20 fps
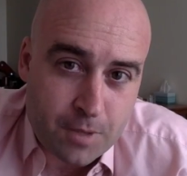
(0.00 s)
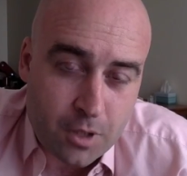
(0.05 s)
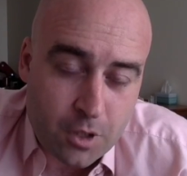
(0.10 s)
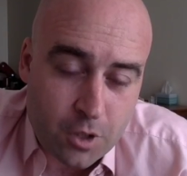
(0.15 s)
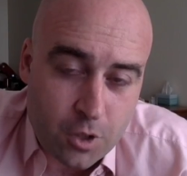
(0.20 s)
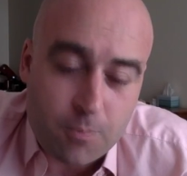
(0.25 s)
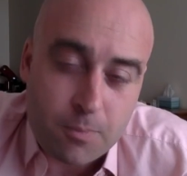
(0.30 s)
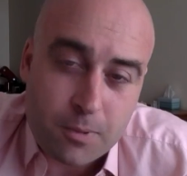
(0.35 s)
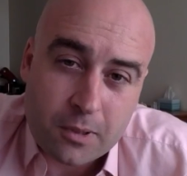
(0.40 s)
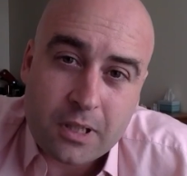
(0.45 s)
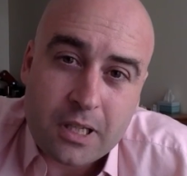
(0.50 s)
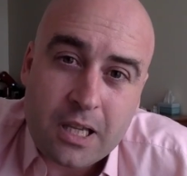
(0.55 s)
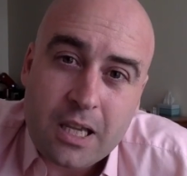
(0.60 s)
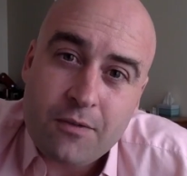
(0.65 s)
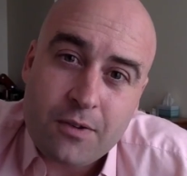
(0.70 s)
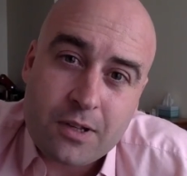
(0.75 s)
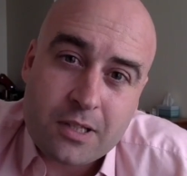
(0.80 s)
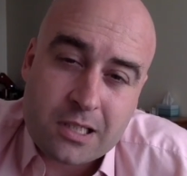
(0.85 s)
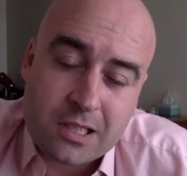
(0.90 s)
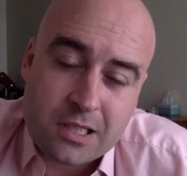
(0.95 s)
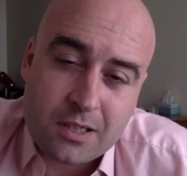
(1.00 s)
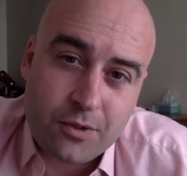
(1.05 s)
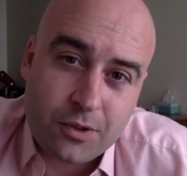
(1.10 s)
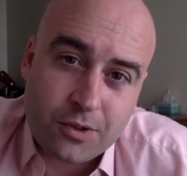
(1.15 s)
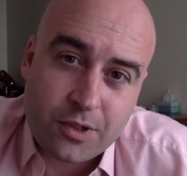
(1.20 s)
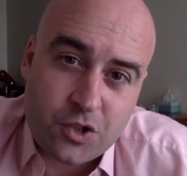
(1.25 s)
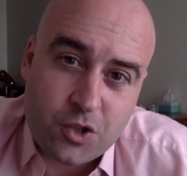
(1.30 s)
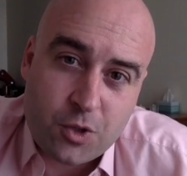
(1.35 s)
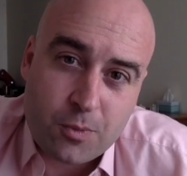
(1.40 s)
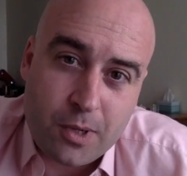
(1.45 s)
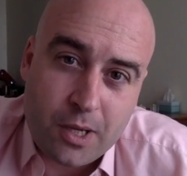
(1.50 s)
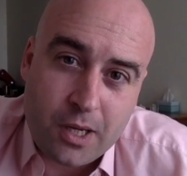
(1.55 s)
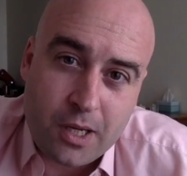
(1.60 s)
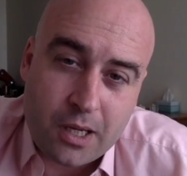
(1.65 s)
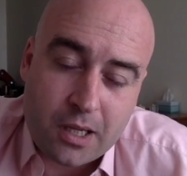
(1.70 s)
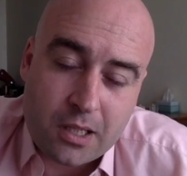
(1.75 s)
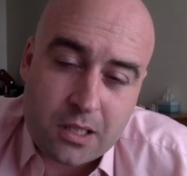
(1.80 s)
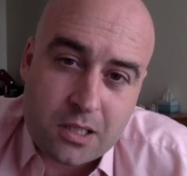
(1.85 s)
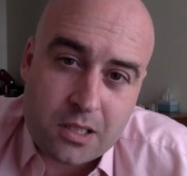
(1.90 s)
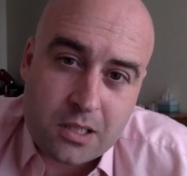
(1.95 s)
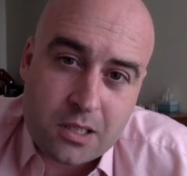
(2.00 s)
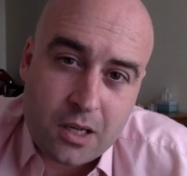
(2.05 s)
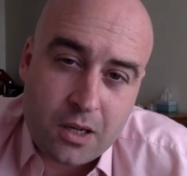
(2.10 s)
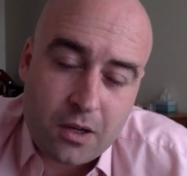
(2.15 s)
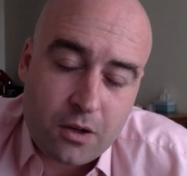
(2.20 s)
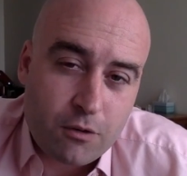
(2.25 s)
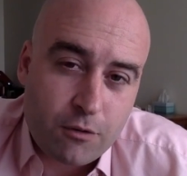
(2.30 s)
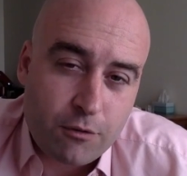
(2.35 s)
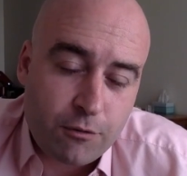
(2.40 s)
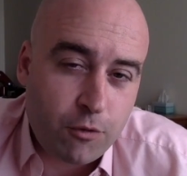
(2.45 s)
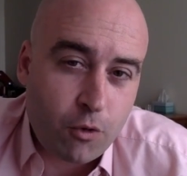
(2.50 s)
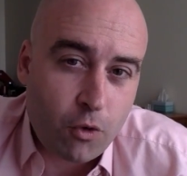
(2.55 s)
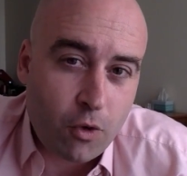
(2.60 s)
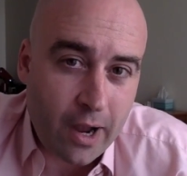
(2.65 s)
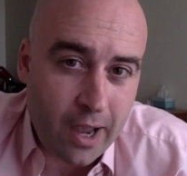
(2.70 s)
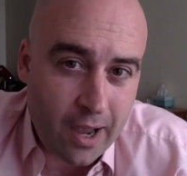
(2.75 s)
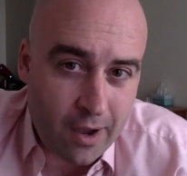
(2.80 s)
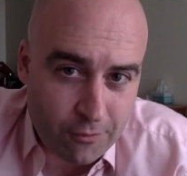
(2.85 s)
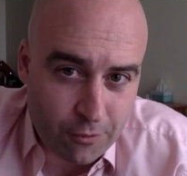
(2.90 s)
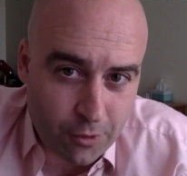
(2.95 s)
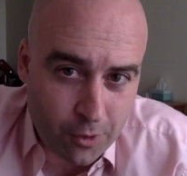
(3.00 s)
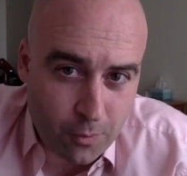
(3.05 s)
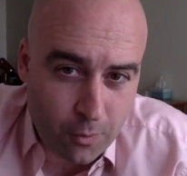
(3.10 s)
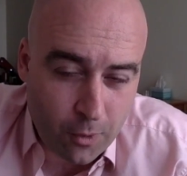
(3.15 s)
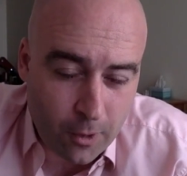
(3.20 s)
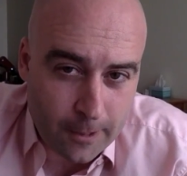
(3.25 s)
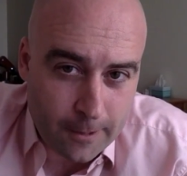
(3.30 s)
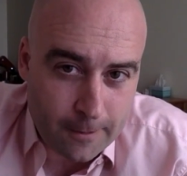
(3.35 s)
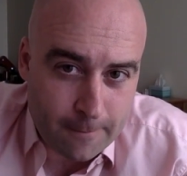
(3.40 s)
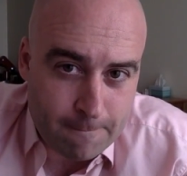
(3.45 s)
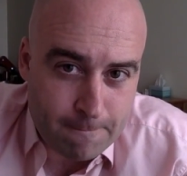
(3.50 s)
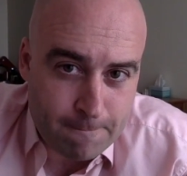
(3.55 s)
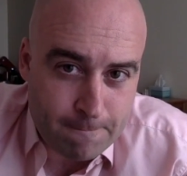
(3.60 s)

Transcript: you believe in civil disobedience for everyone,